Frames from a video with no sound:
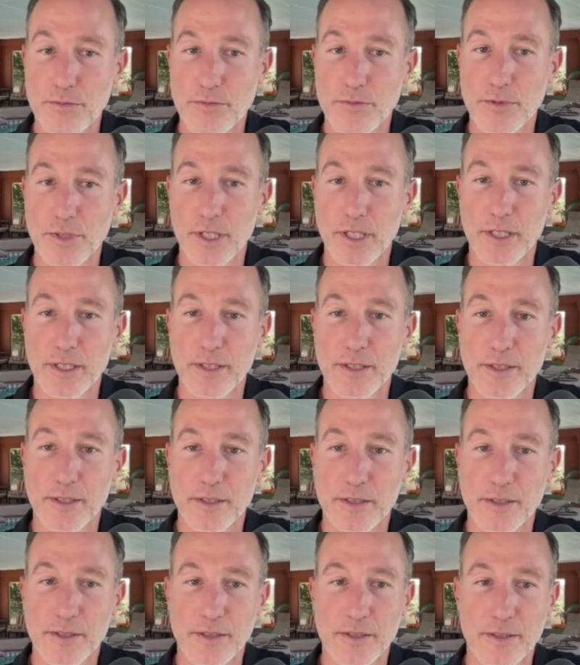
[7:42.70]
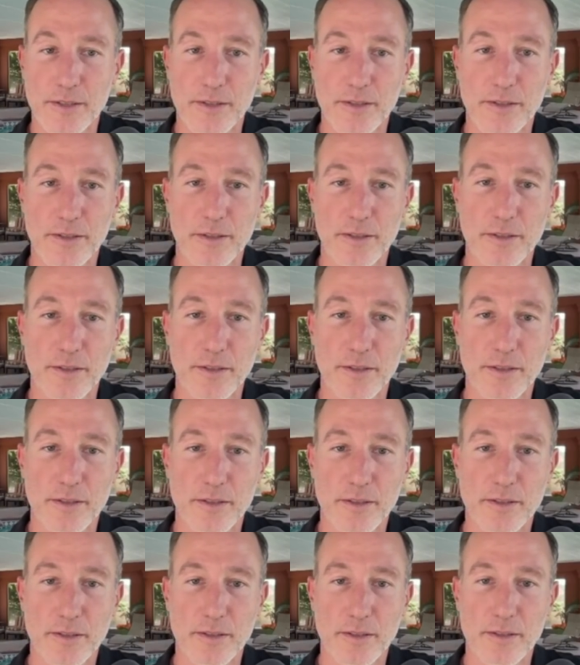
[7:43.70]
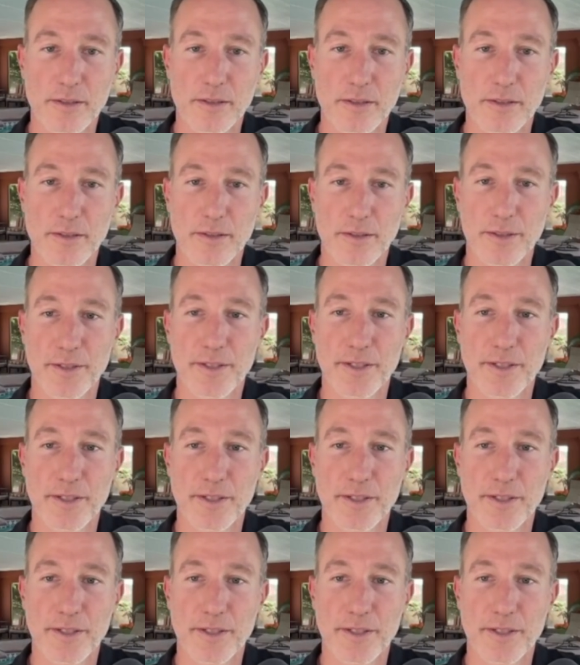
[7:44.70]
[no speech]